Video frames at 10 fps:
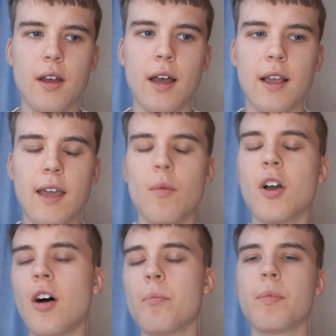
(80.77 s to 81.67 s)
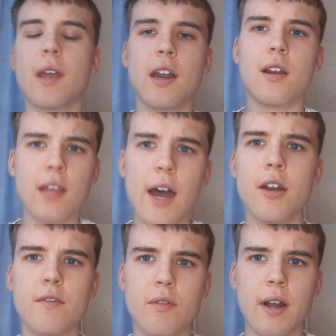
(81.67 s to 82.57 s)
we can't be in yet
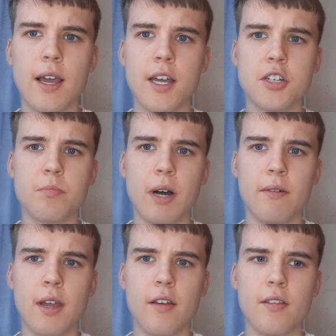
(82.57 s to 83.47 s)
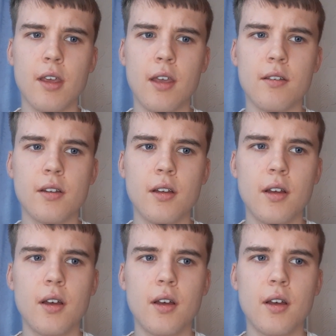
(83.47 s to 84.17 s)
another relegation battle next season